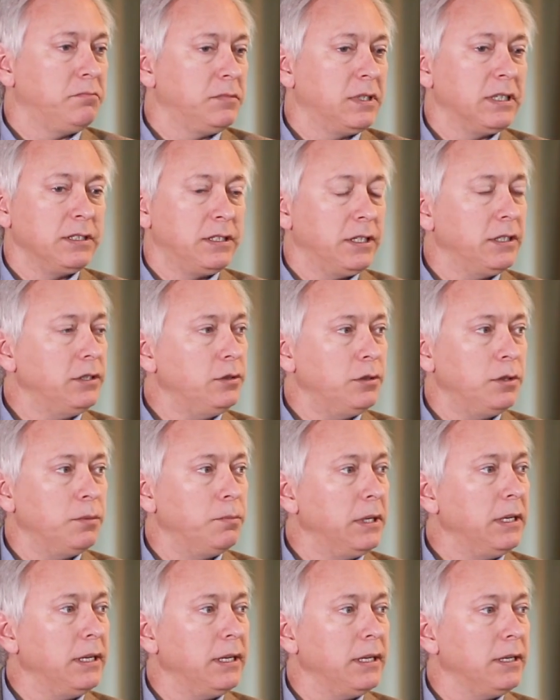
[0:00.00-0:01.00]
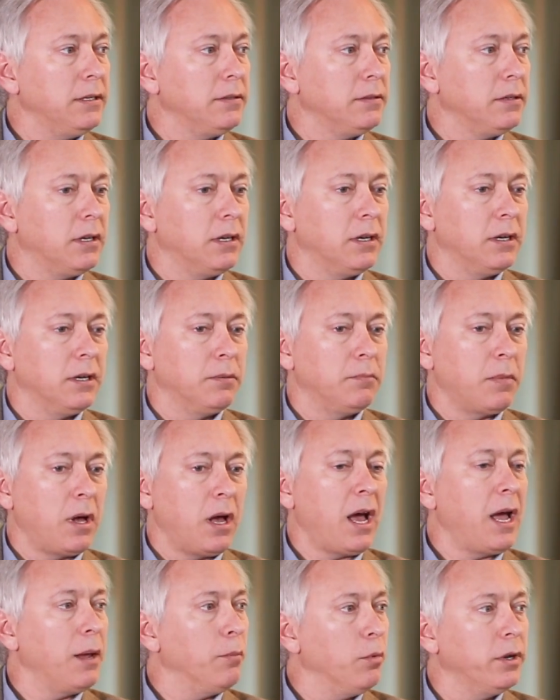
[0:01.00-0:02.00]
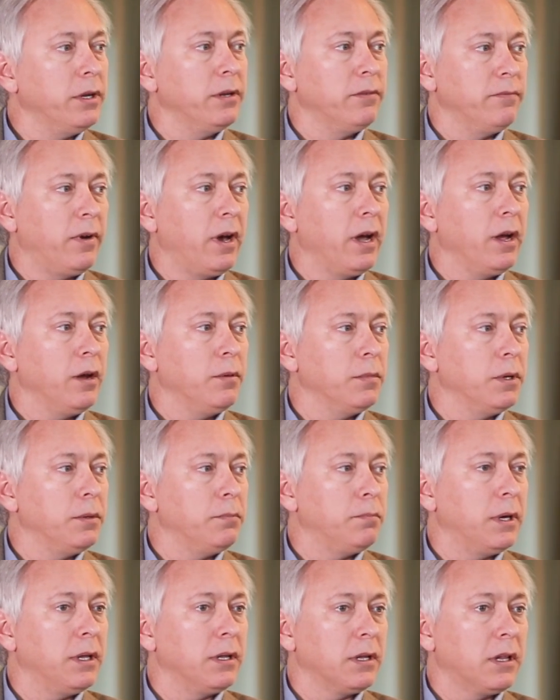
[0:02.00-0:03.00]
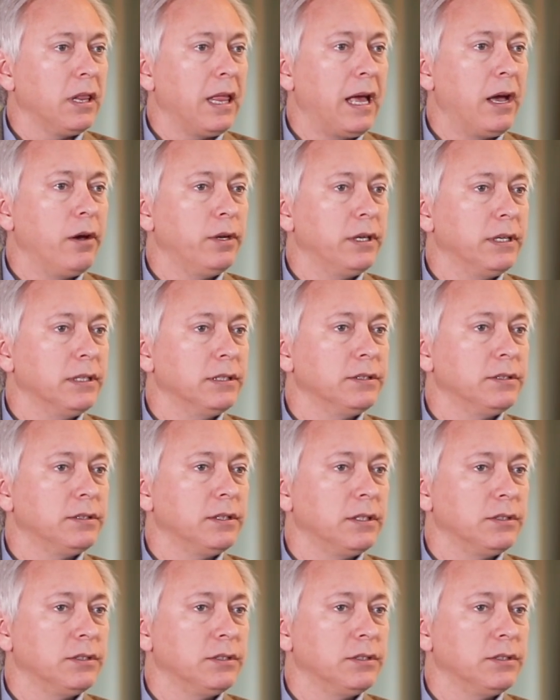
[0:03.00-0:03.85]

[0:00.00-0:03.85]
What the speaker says: continue to be a hybrid environment, but cloud is